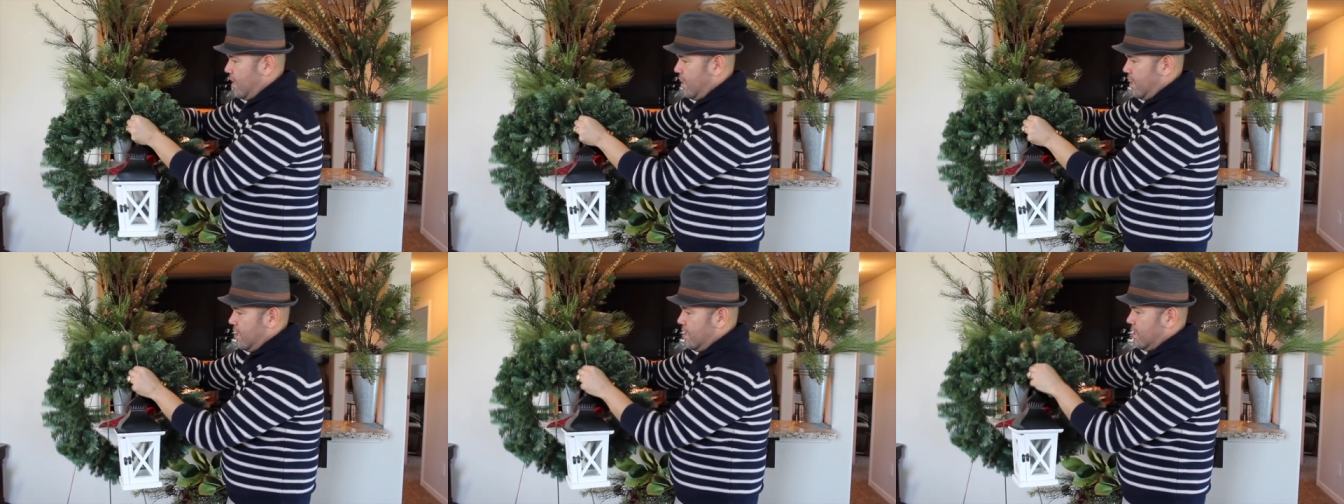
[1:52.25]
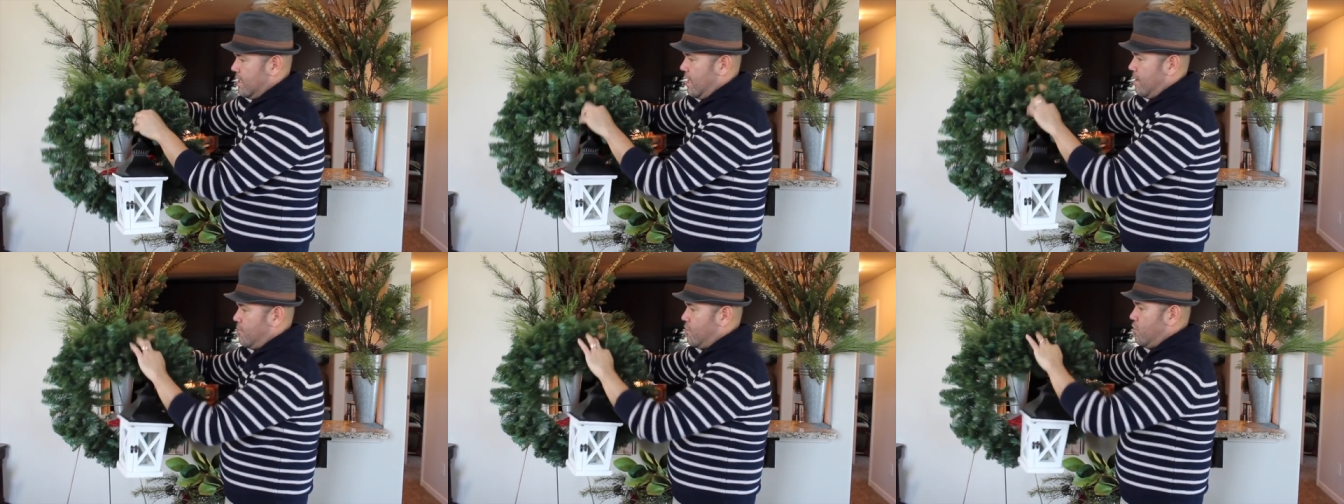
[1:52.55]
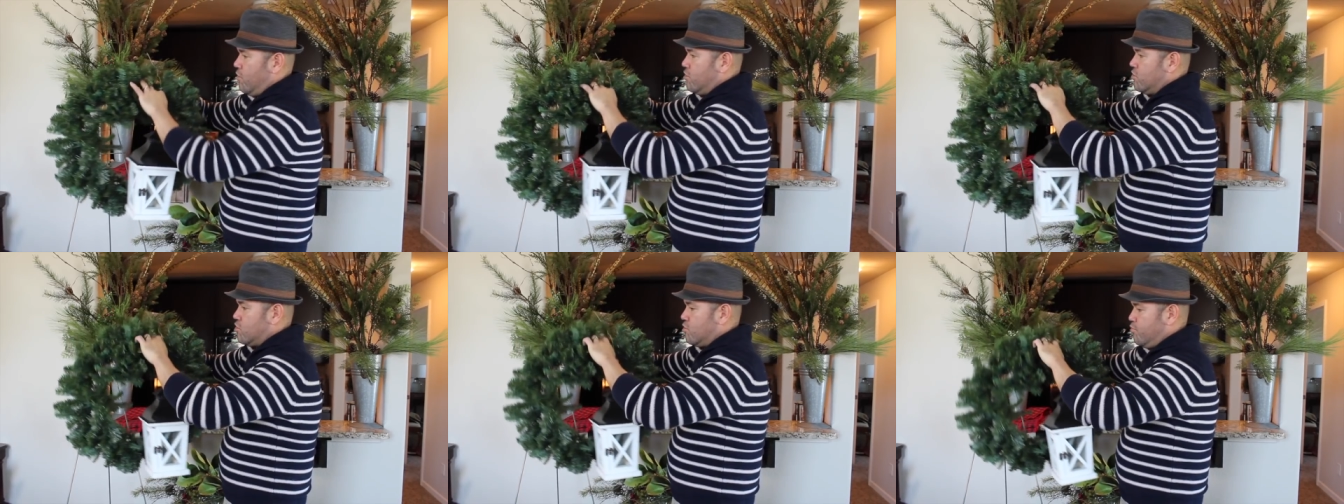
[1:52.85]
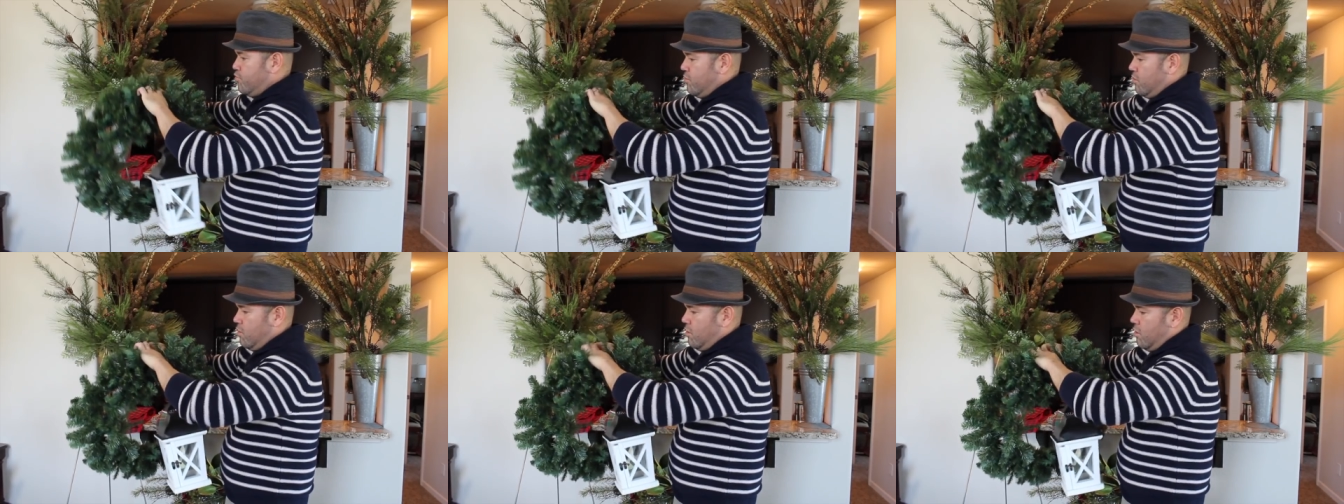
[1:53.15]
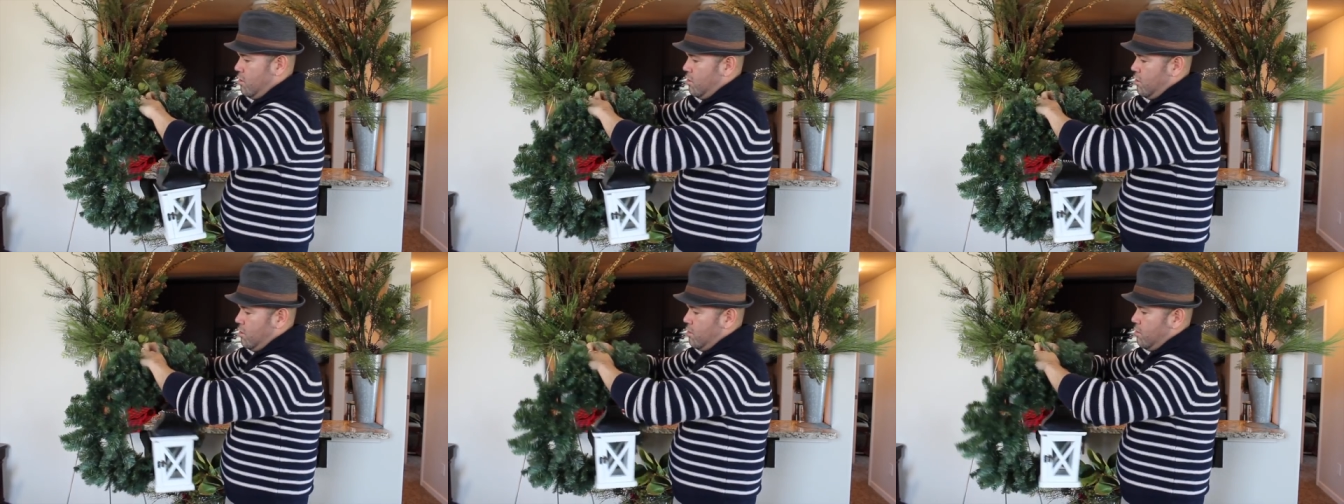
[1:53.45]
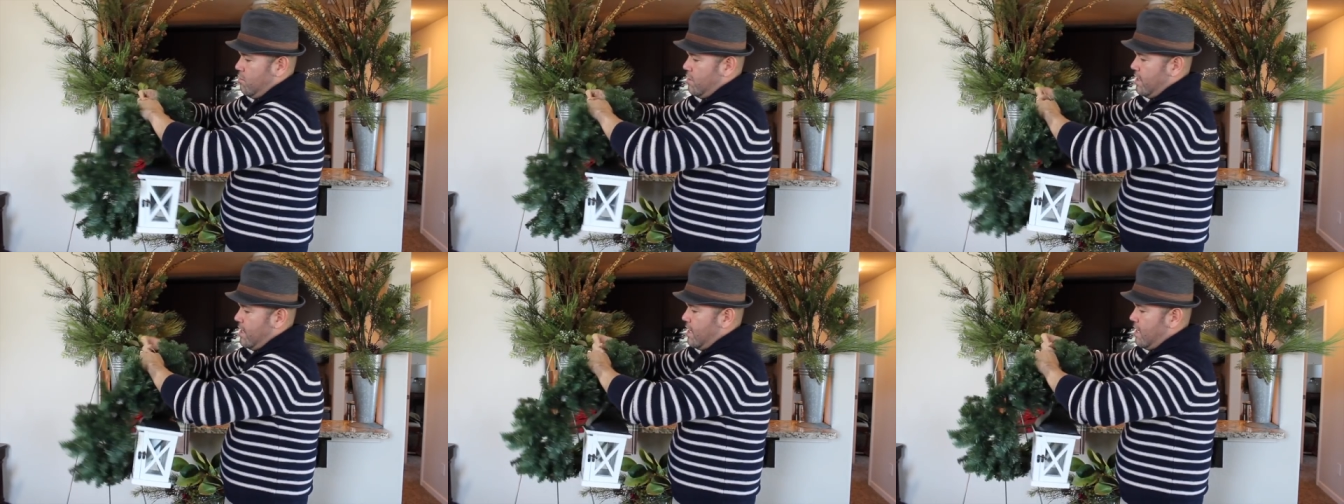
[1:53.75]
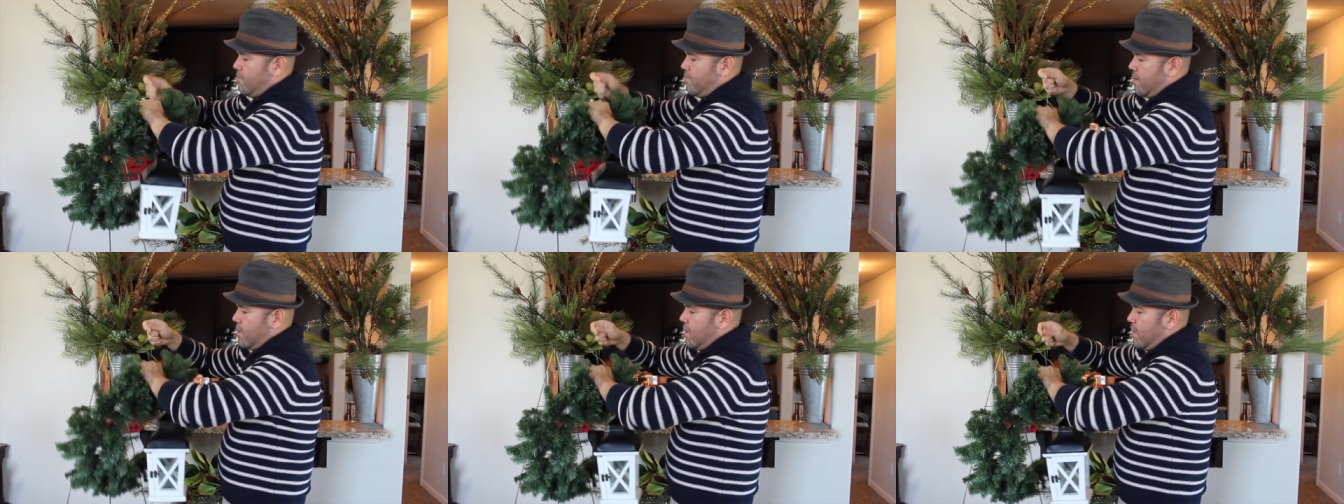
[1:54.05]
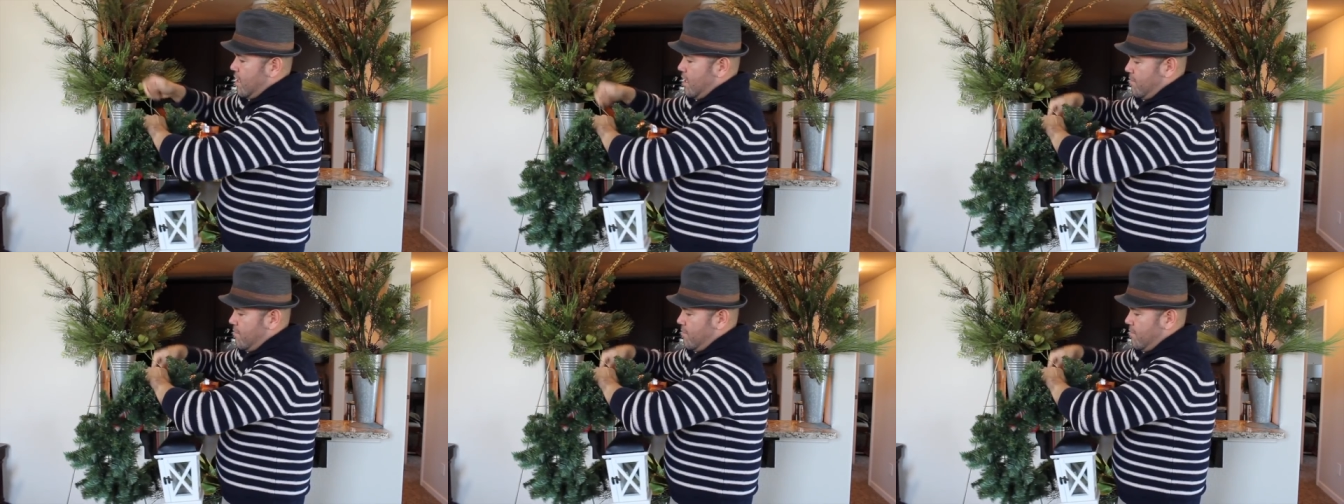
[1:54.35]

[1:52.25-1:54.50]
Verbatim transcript: and I'm going to pull all the way up,